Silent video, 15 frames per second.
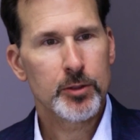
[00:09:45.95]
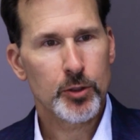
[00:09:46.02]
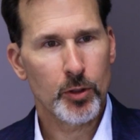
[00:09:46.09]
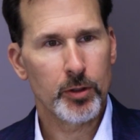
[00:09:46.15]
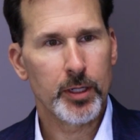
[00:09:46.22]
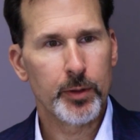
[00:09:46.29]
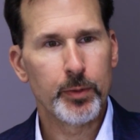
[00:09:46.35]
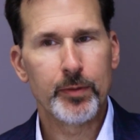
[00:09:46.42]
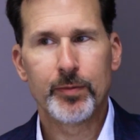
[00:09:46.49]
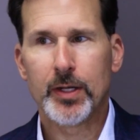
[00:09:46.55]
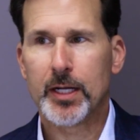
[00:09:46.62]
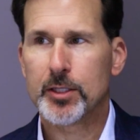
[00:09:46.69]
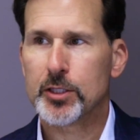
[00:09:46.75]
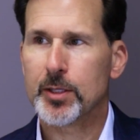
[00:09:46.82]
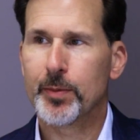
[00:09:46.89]
certainly we've
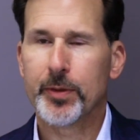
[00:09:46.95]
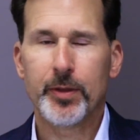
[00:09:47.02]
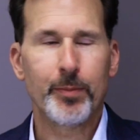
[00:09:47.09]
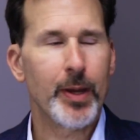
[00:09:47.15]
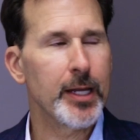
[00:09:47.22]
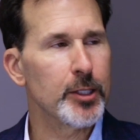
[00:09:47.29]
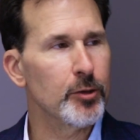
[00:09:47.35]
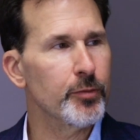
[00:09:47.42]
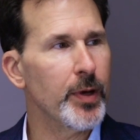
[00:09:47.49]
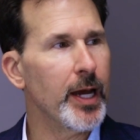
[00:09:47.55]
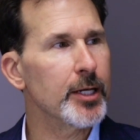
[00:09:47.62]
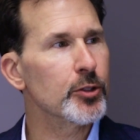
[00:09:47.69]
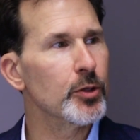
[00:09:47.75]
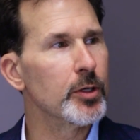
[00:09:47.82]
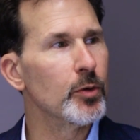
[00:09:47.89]
done some in the
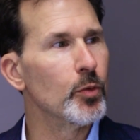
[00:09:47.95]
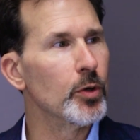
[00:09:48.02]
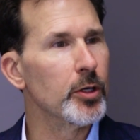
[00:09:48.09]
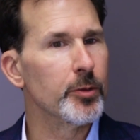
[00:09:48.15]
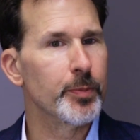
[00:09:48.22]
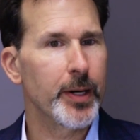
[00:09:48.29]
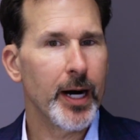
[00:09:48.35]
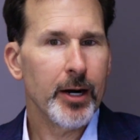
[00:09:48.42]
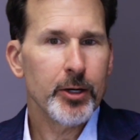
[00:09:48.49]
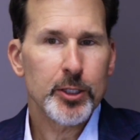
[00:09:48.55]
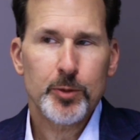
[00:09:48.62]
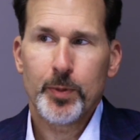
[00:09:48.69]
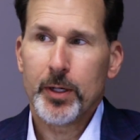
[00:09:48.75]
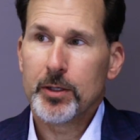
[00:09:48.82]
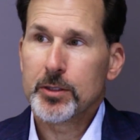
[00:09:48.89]
manufacturing world, but our
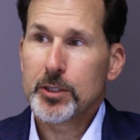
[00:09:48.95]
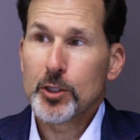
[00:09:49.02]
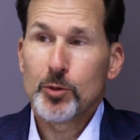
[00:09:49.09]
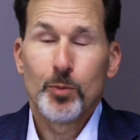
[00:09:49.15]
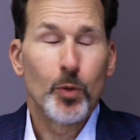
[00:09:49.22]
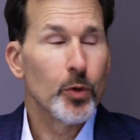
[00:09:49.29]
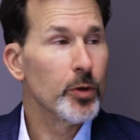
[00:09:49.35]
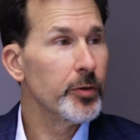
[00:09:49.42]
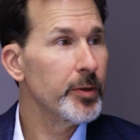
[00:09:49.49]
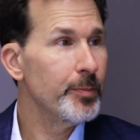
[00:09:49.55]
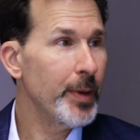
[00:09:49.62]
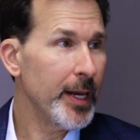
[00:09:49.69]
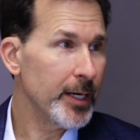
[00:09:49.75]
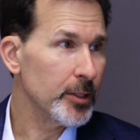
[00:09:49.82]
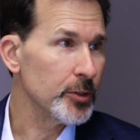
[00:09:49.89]
experience is more on the
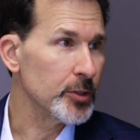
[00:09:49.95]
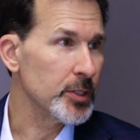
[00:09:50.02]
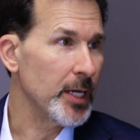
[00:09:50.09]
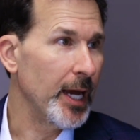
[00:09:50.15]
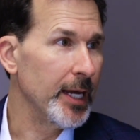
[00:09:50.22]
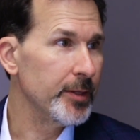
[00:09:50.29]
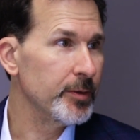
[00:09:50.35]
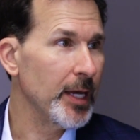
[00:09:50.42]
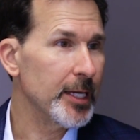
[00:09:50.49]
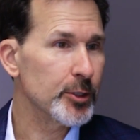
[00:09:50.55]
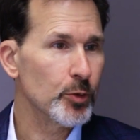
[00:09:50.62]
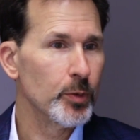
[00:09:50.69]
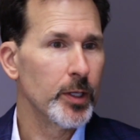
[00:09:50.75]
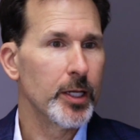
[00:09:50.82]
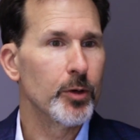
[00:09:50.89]
medical side.
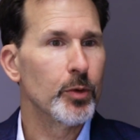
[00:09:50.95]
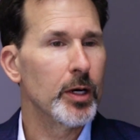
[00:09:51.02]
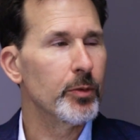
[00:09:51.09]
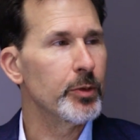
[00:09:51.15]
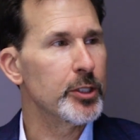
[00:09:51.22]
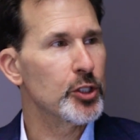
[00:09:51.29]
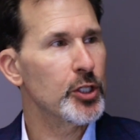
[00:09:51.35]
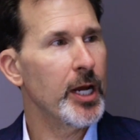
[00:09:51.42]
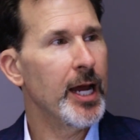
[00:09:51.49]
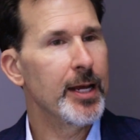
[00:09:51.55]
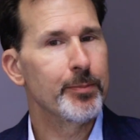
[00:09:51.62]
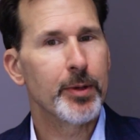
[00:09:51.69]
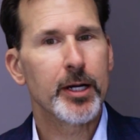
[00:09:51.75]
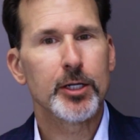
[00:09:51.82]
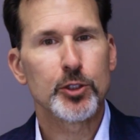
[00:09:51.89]
That's really where we
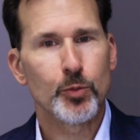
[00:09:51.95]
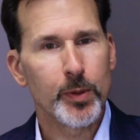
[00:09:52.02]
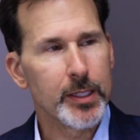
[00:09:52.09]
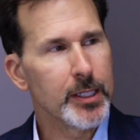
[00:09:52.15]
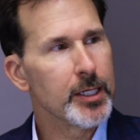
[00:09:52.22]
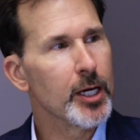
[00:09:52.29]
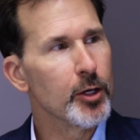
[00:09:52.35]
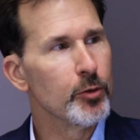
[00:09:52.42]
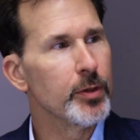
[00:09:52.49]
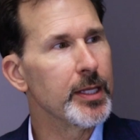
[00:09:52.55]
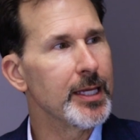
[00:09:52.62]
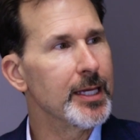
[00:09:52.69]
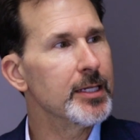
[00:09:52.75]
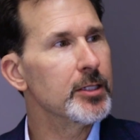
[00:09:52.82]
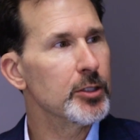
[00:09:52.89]
shine because we know
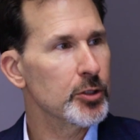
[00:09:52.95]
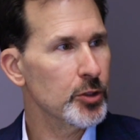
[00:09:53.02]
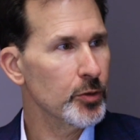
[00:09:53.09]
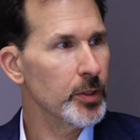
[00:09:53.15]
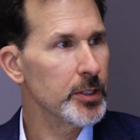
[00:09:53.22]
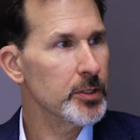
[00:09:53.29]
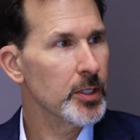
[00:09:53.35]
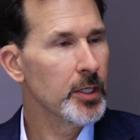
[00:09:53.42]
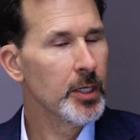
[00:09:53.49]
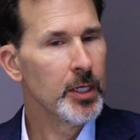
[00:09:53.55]
the industries.